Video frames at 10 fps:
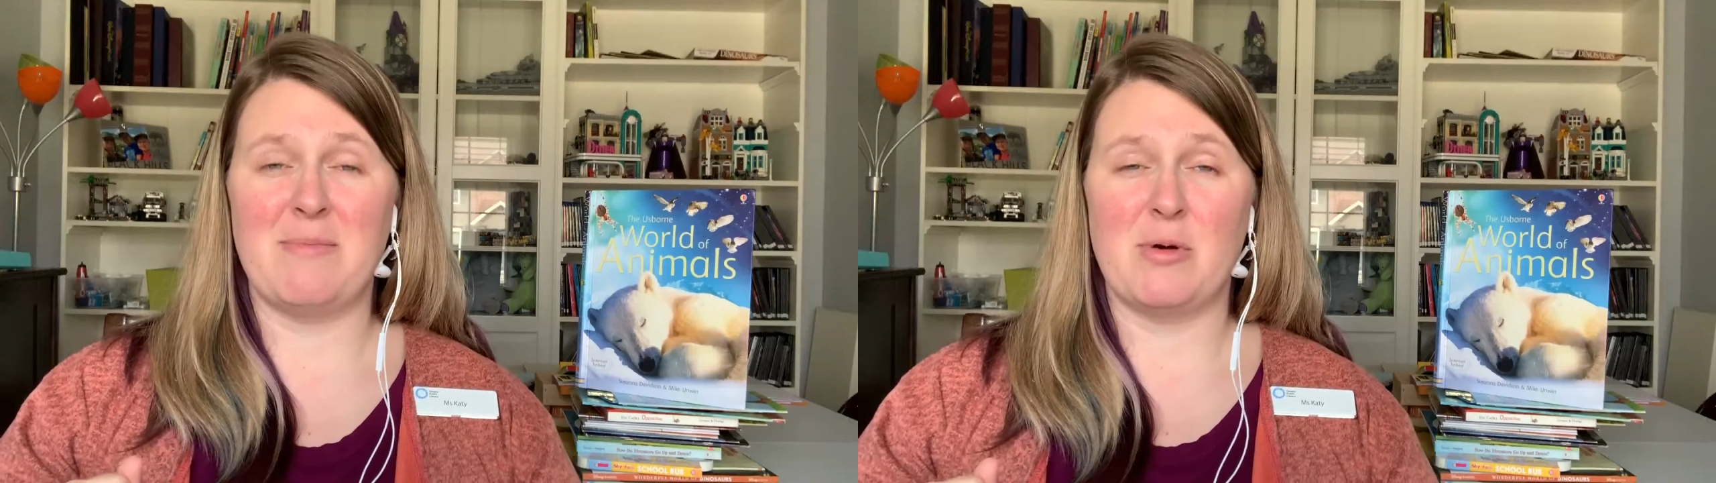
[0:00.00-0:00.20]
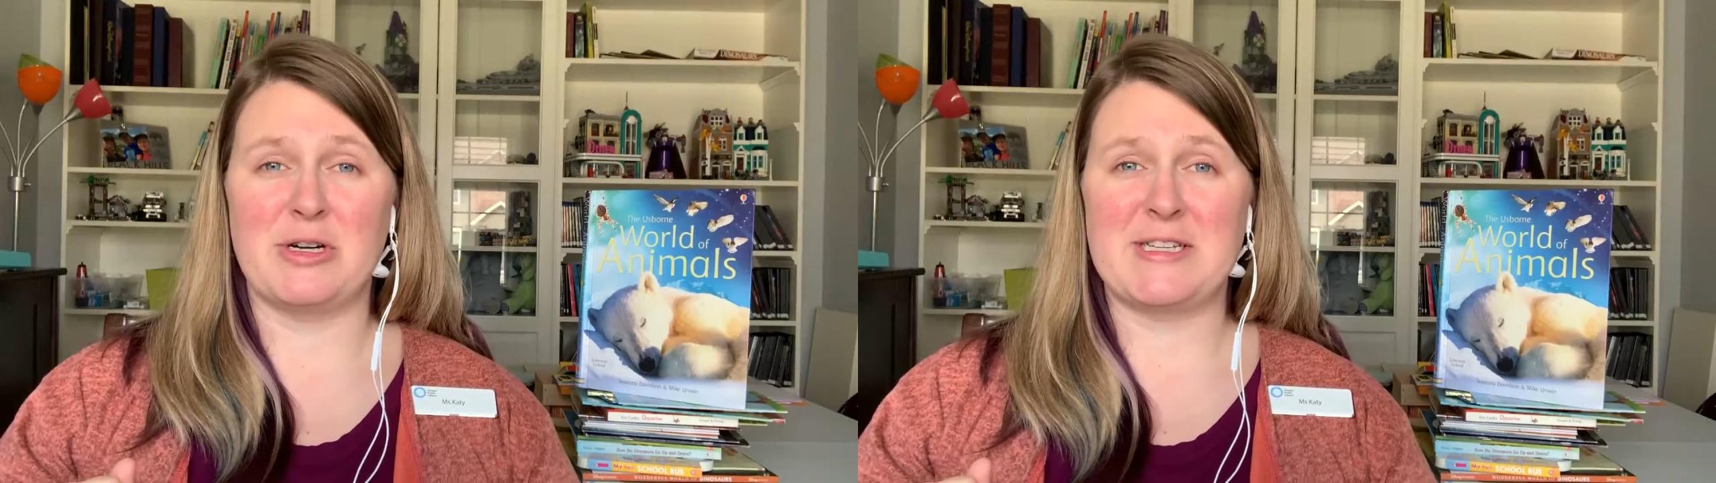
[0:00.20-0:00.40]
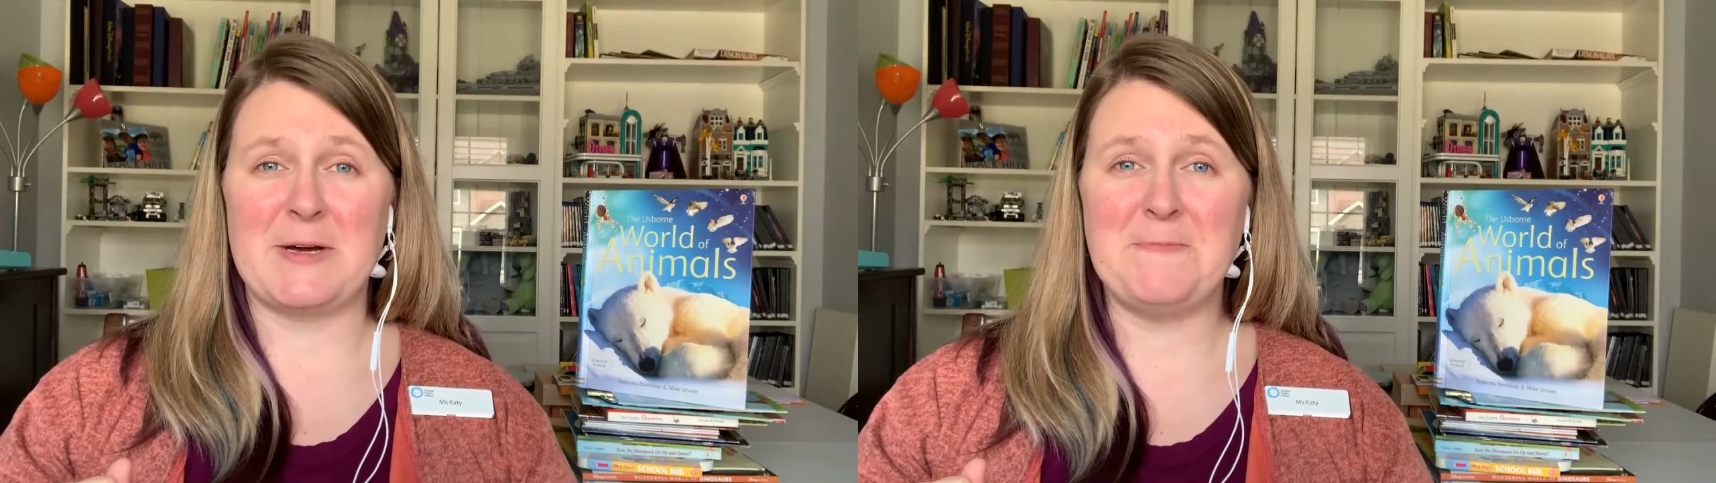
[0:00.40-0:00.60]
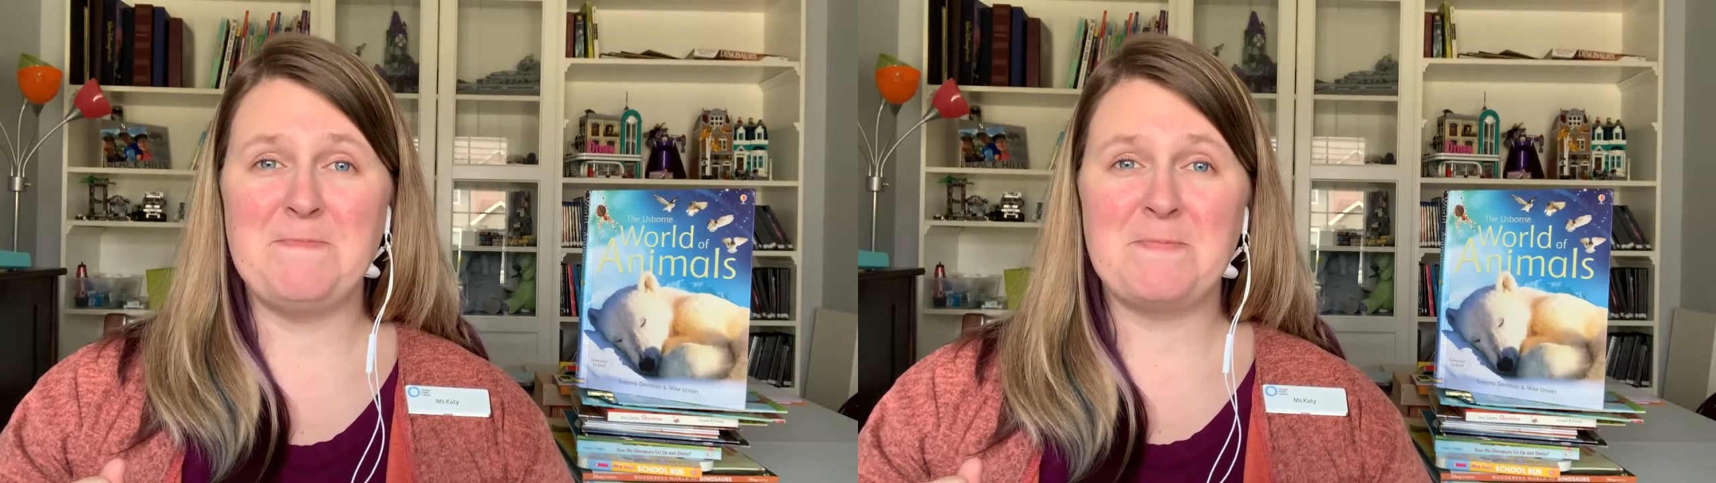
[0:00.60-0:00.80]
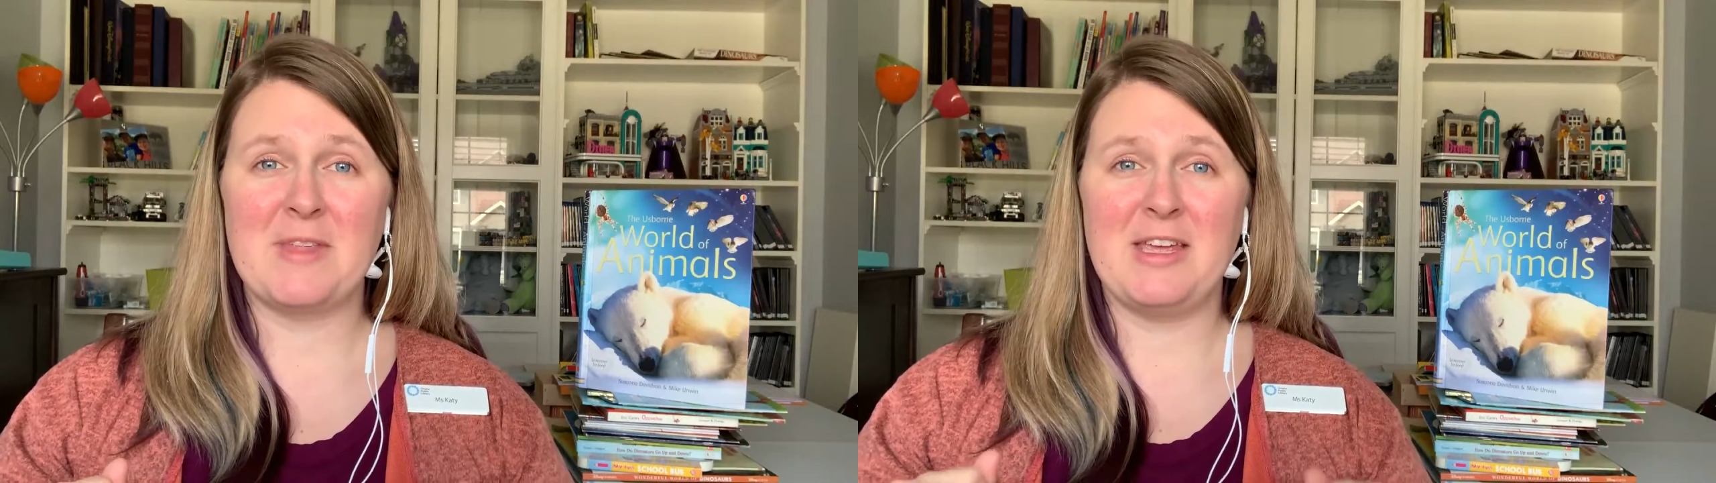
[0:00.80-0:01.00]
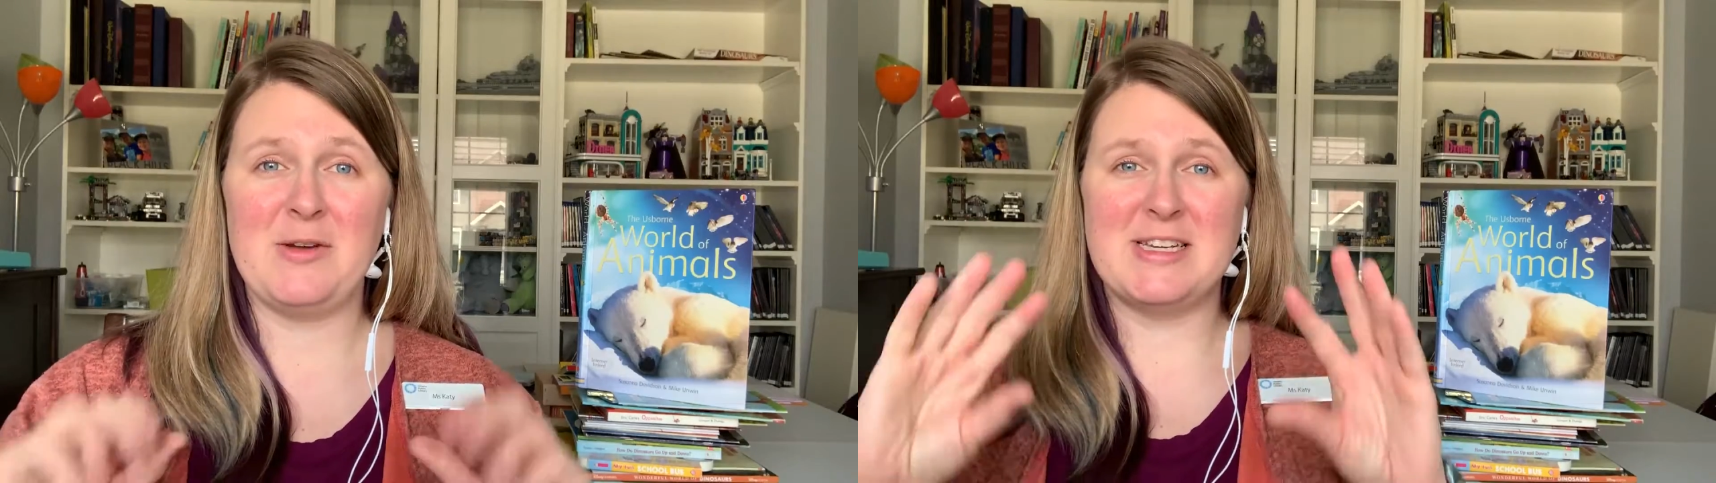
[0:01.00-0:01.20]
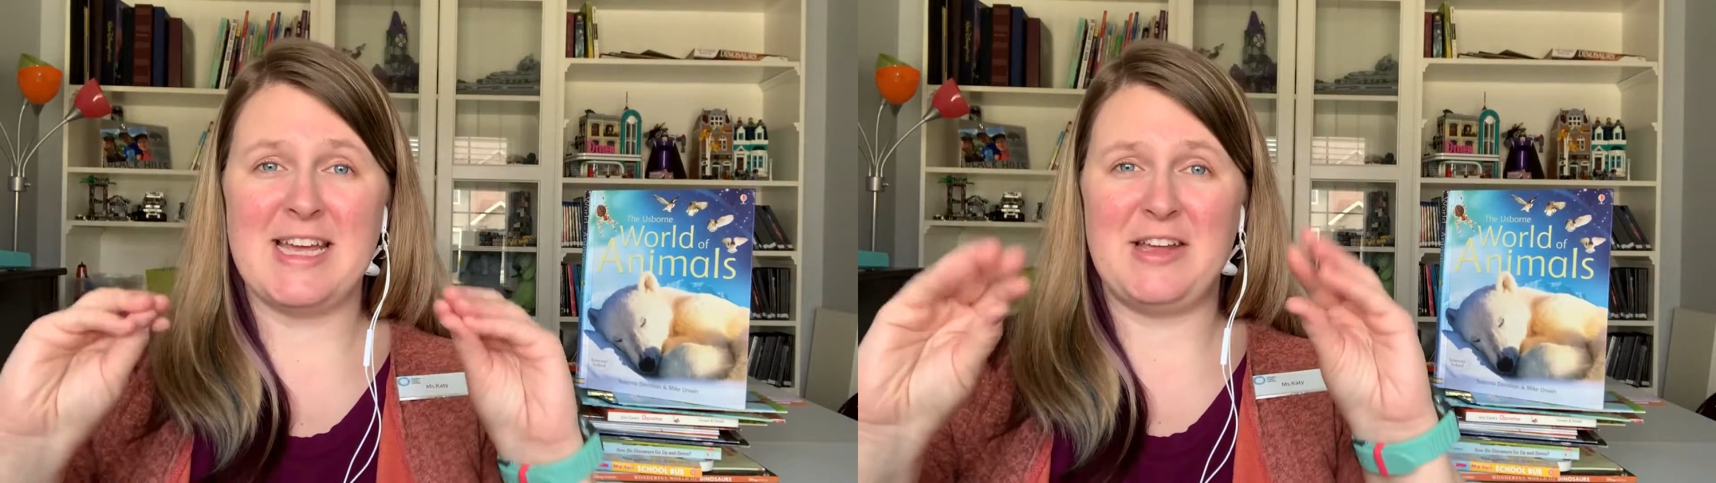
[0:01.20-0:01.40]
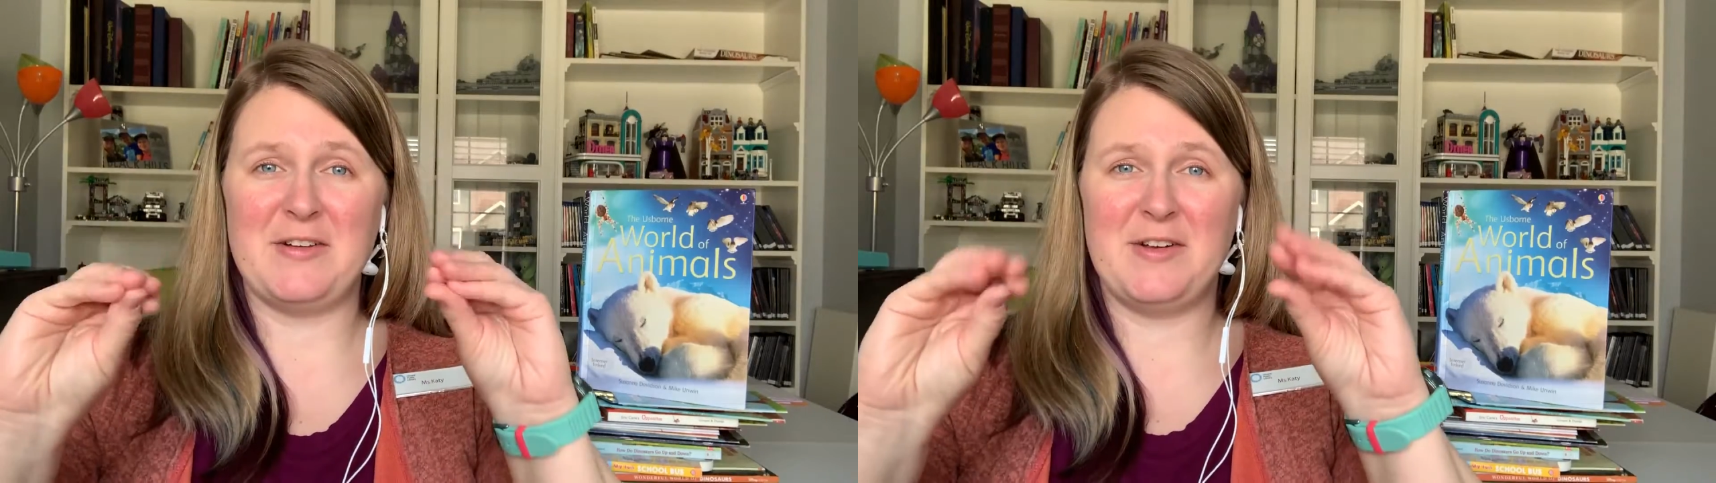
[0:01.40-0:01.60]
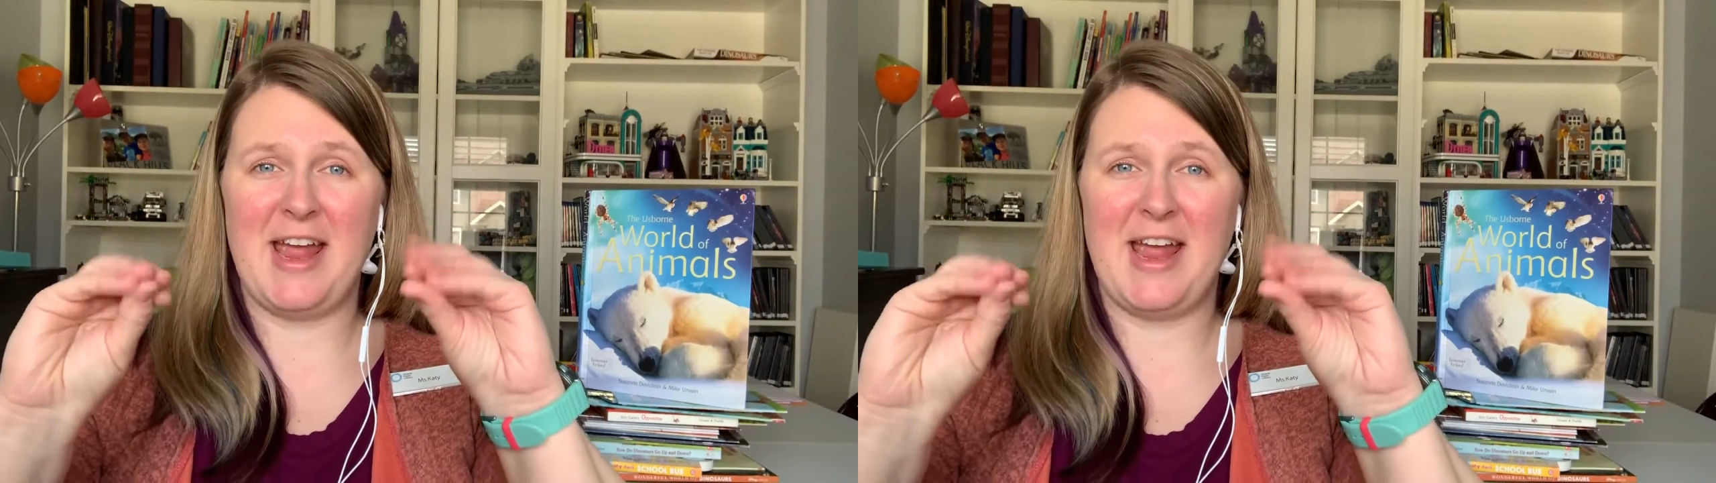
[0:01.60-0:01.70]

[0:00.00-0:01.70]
fine motor skill, you can take your